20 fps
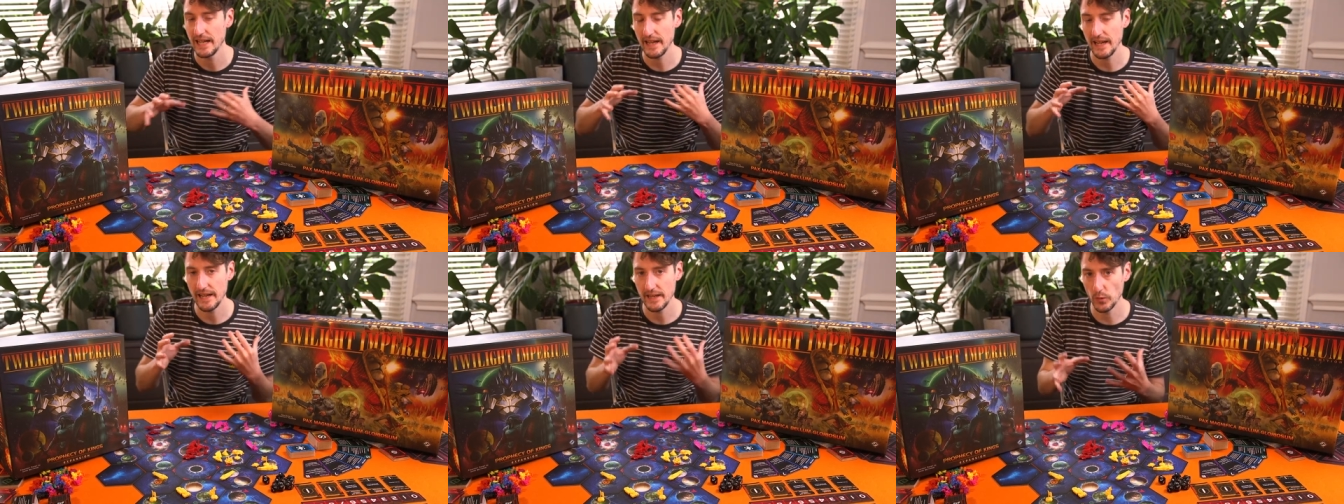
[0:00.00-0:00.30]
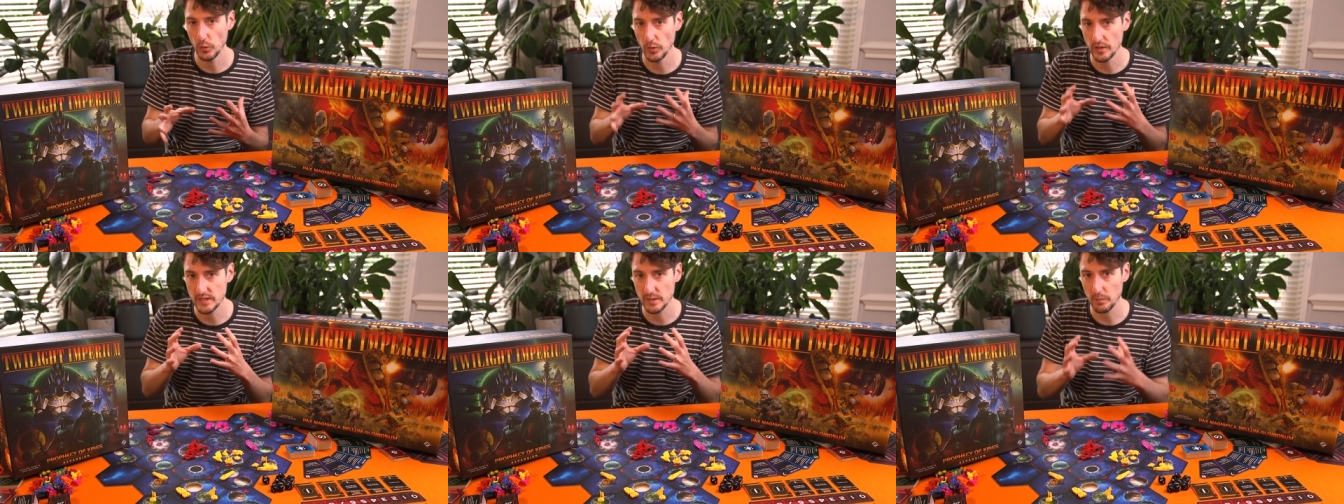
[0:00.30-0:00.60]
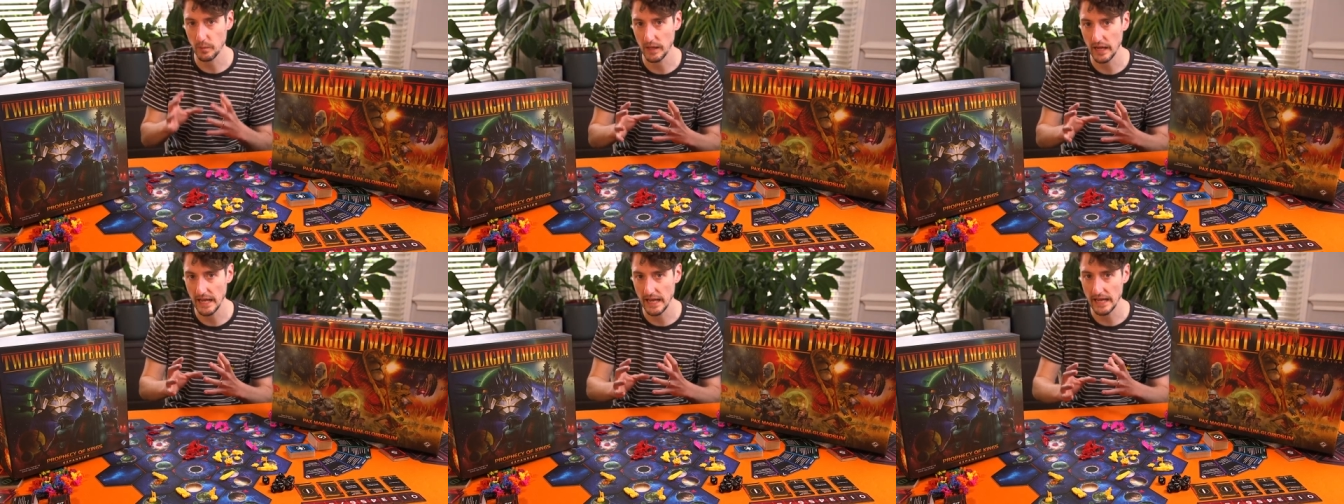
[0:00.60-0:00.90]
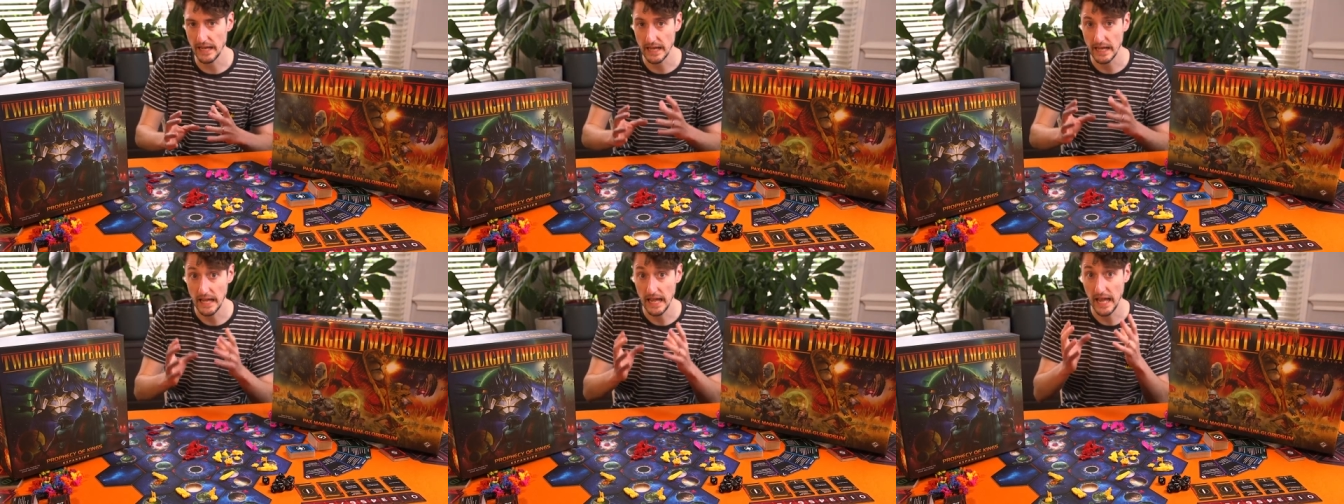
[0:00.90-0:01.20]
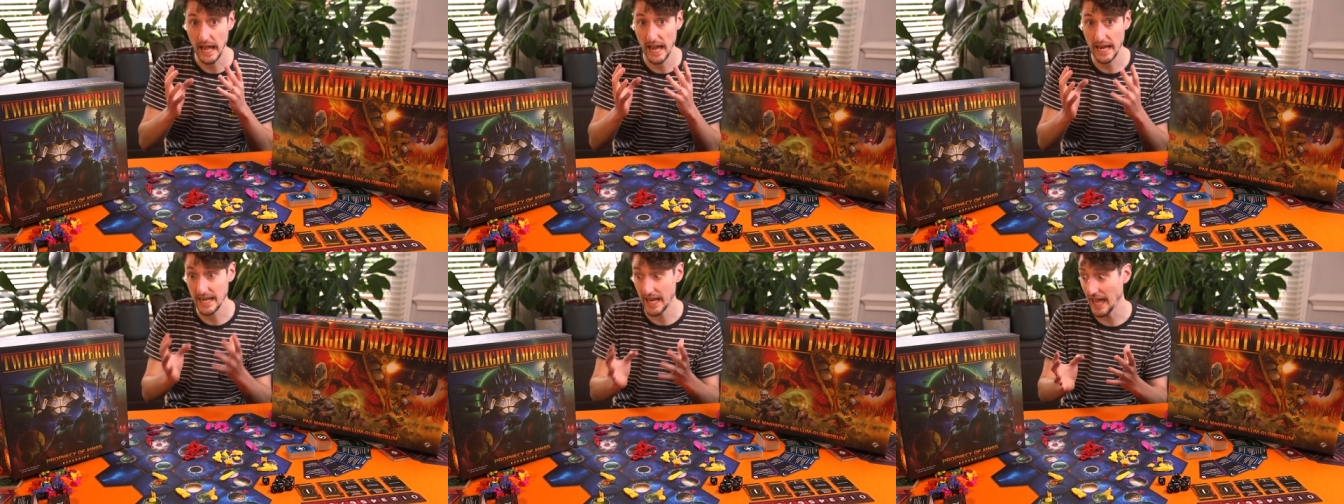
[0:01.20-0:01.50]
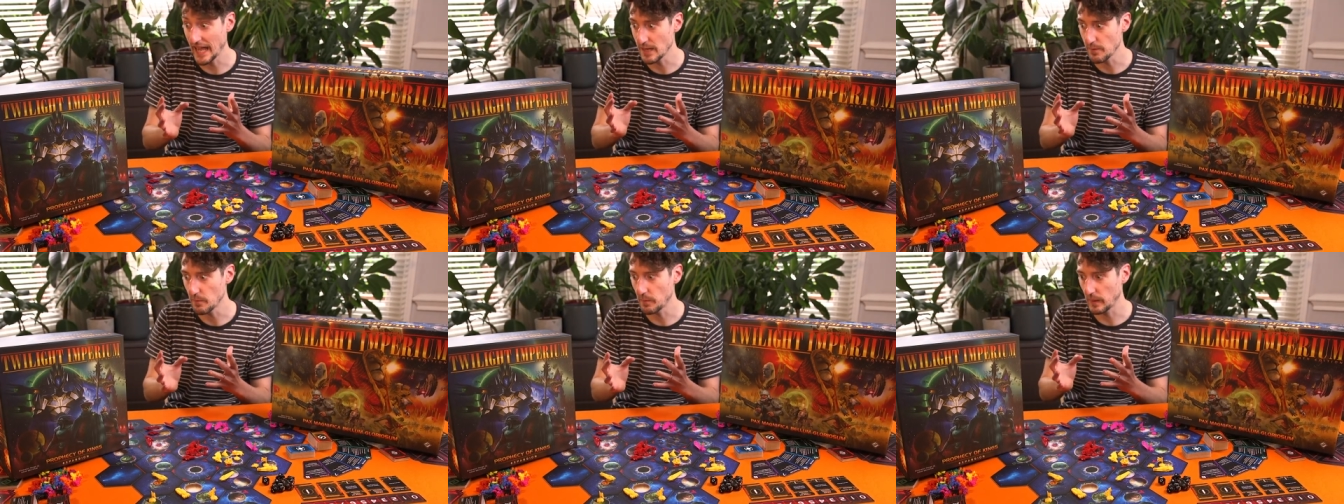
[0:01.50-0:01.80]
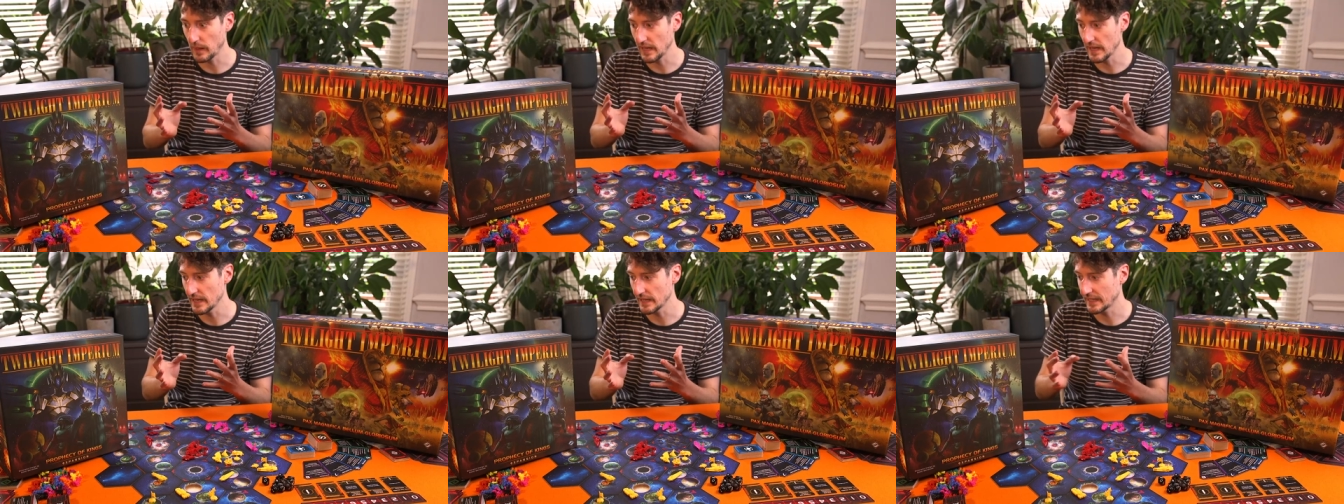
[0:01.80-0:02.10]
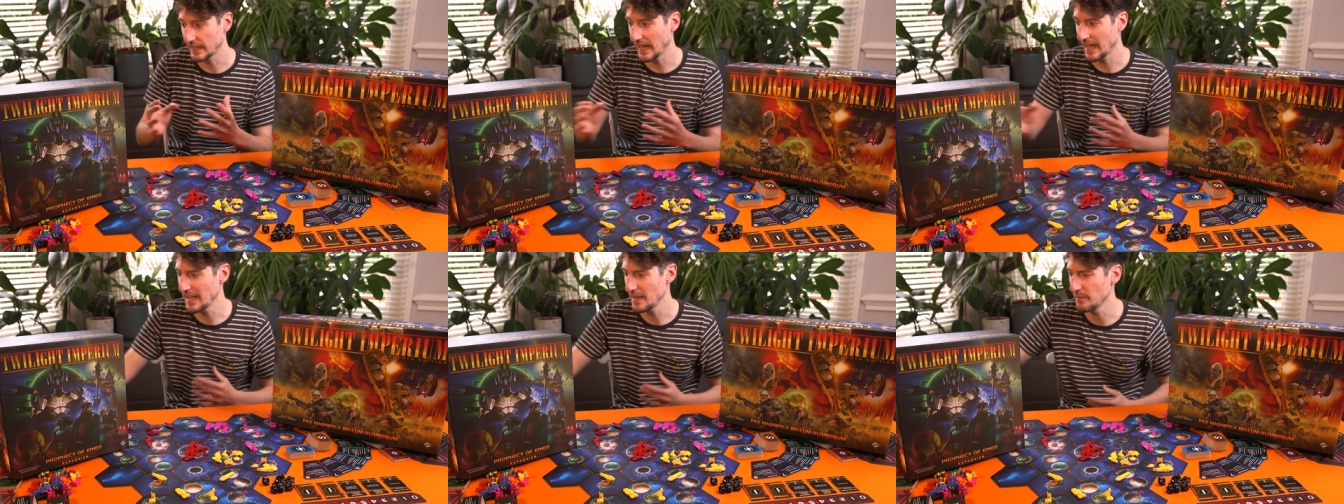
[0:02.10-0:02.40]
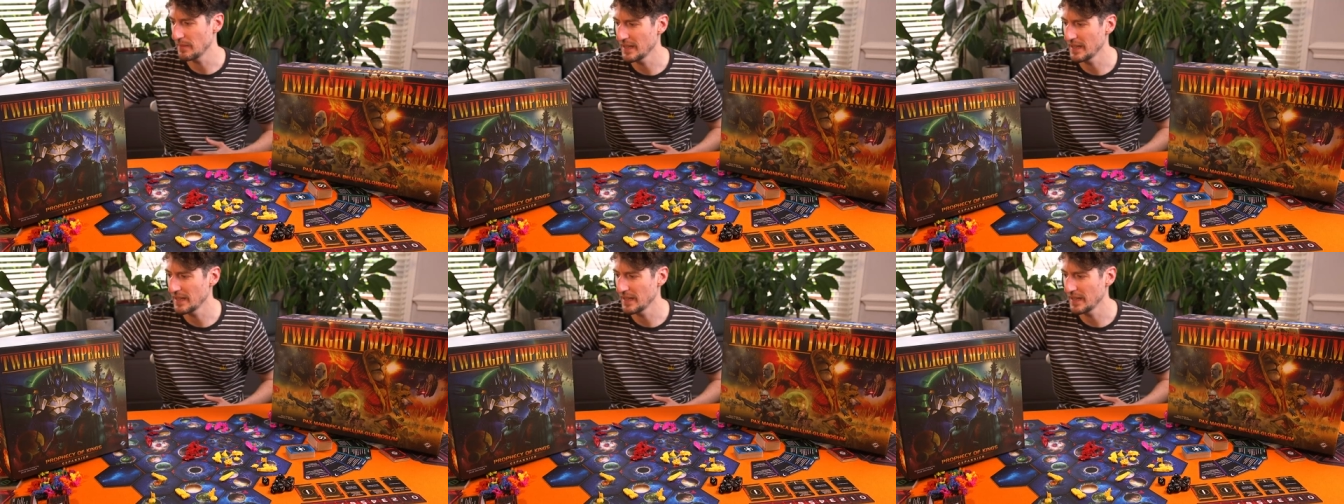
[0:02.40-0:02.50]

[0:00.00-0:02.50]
in order to play an eight-player game,